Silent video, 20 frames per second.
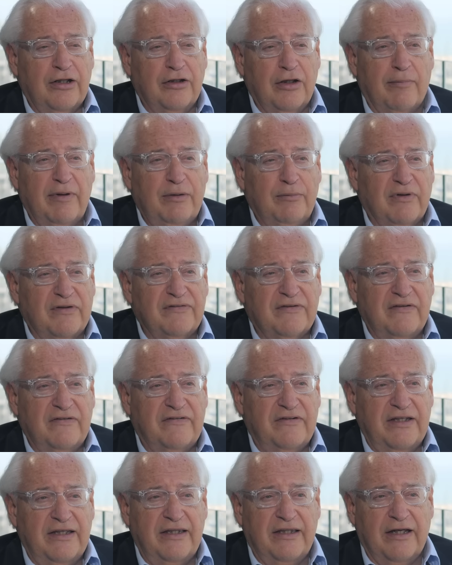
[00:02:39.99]
Nobody wants to
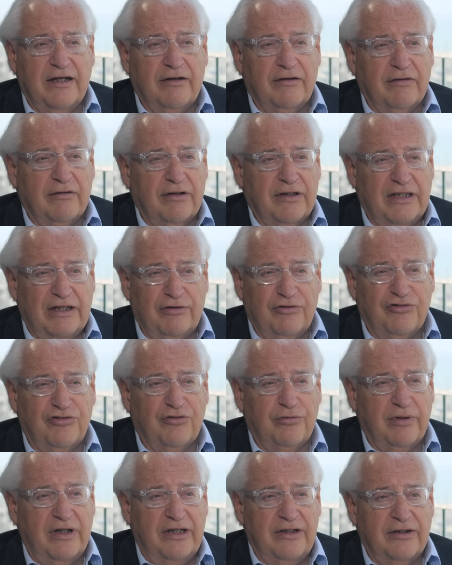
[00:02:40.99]
see their
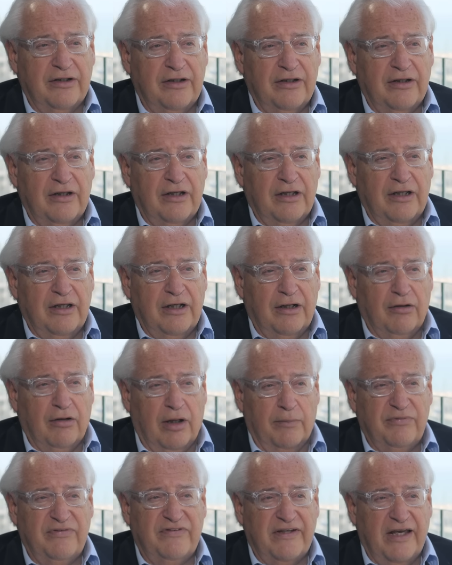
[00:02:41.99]
street, you know,
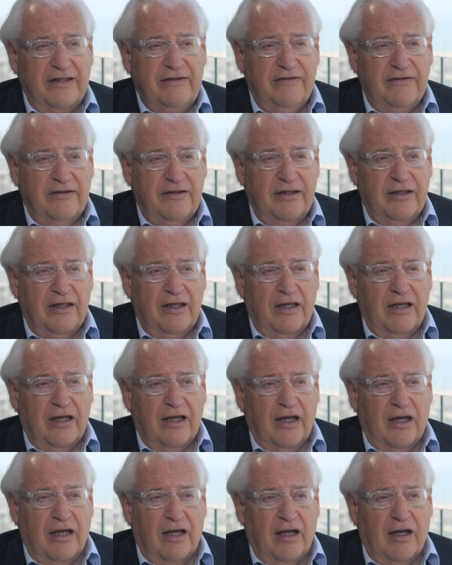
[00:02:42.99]
upset.
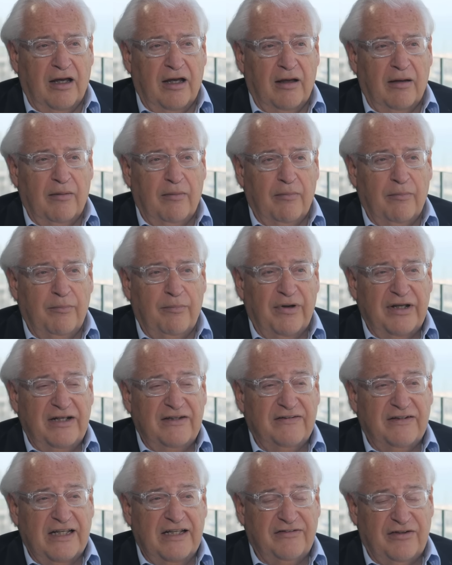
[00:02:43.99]
But
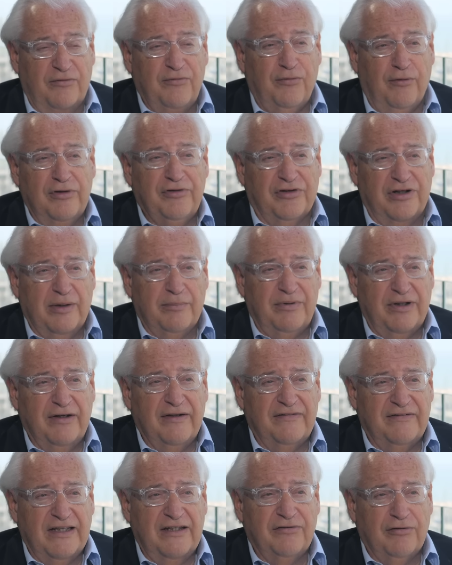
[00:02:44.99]
it's unfortunate
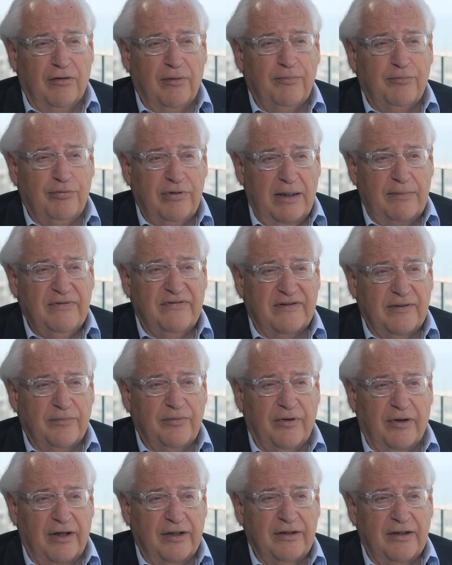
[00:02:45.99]
because it's all premised
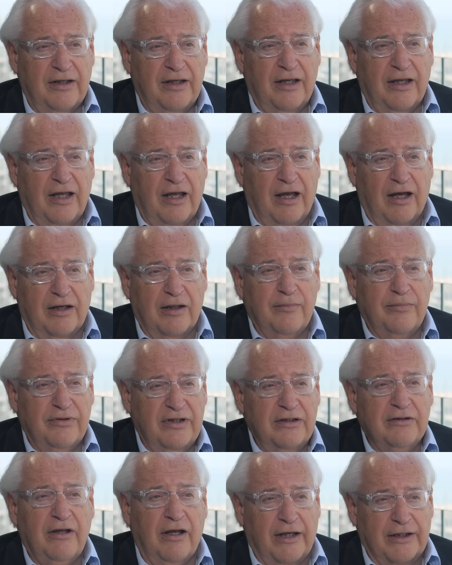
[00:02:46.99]
upon a
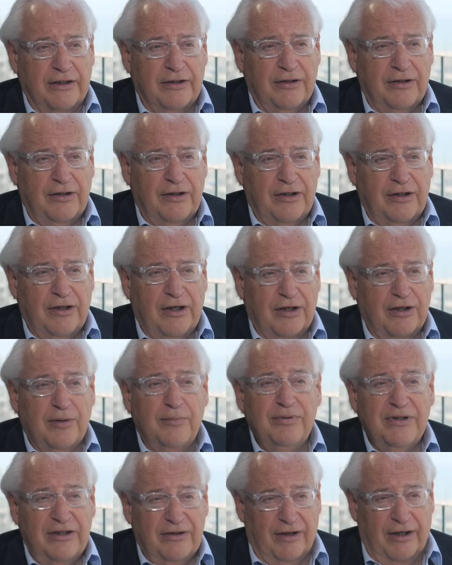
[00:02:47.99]
complete lie. A
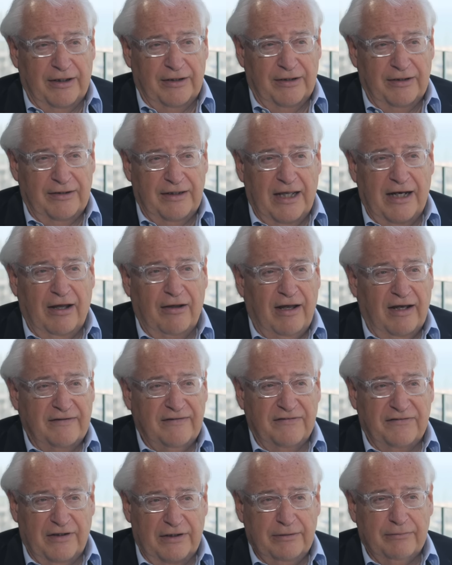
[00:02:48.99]
complete lie, that
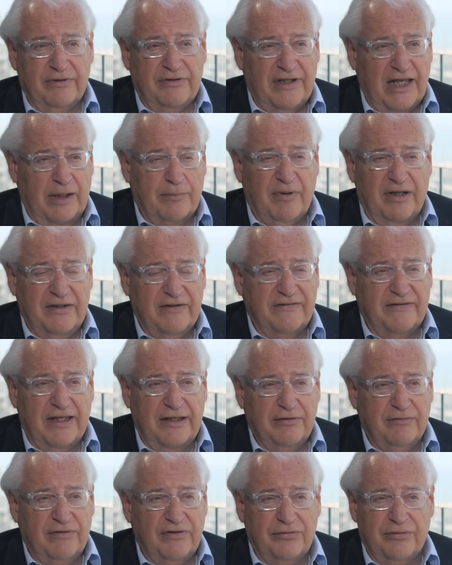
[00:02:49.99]
Al-Aqsa is under attack by the
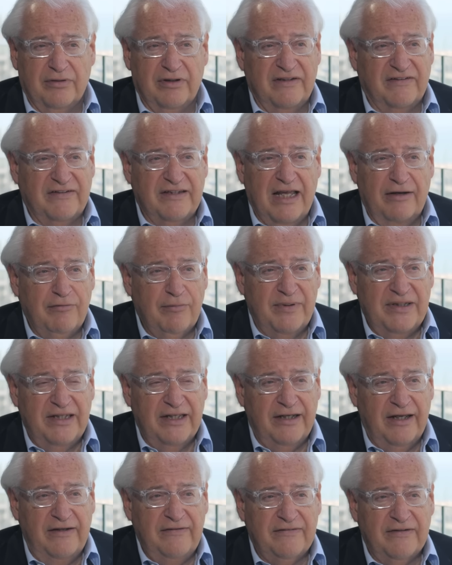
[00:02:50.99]
state of Israel. It's never been
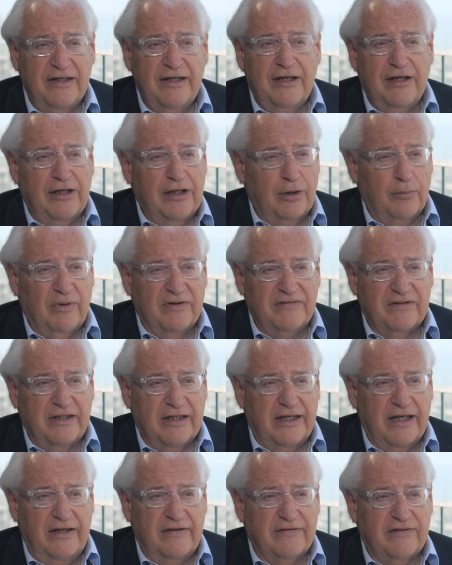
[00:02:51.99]
the case, and it wasn't
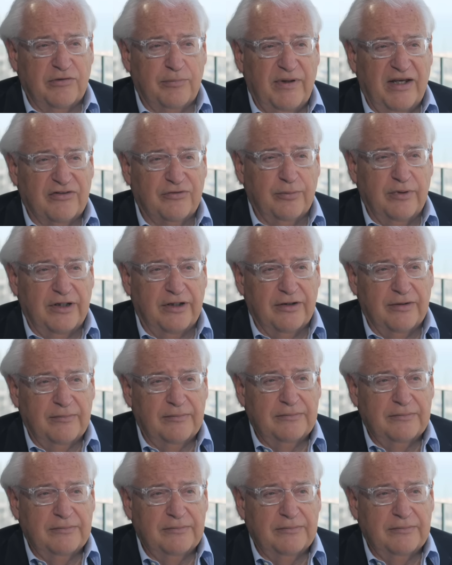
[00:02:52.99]
the case this past week.